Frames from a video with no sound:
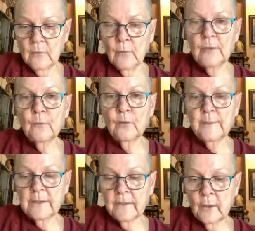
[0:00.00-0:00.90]
One
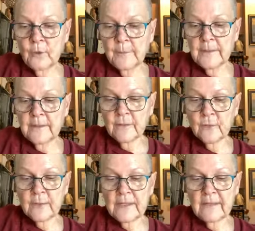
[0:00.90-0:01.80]
woman told me that
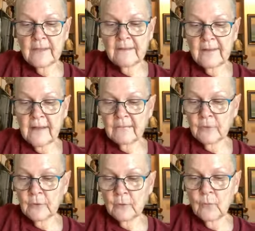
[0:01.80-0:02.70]
3 days
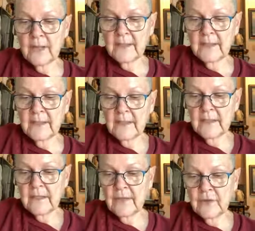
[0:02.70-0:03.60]
after her wedding,
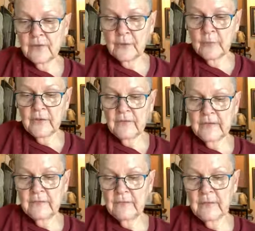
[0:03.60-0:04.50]
she
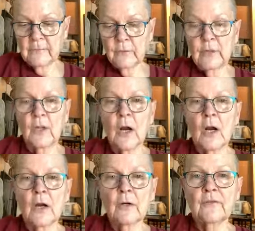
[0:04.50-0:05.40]
received several
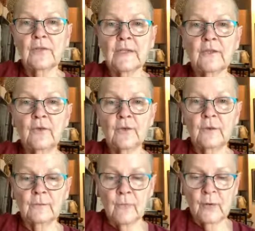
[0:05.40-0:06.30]
large
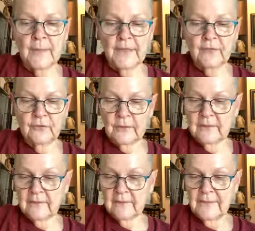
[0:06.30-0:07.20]
internal
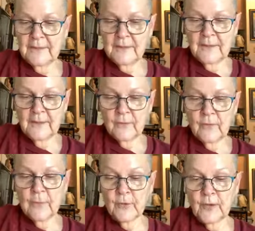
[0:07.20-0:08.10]
formations
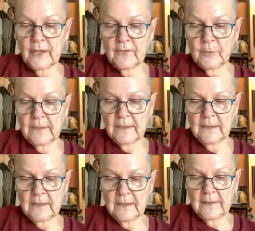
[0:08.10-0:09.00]
from her
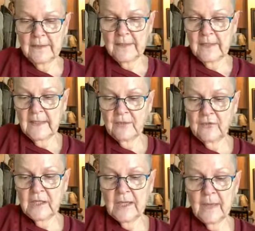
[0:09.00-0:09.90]
husband, and
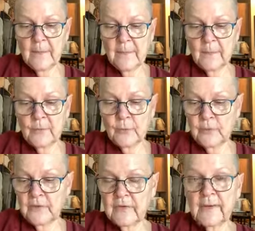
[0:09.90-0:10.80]
she kept them to
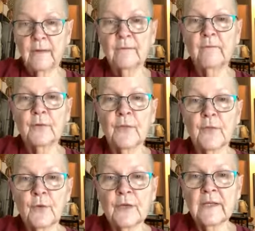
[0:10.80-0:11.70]
herself for
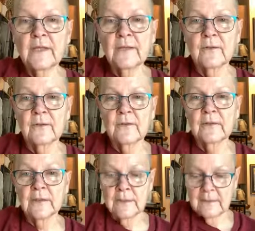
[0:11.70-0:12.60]
30
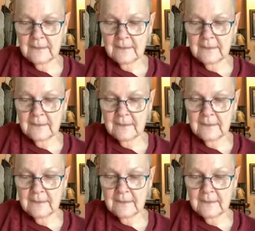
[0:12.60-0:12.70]
years.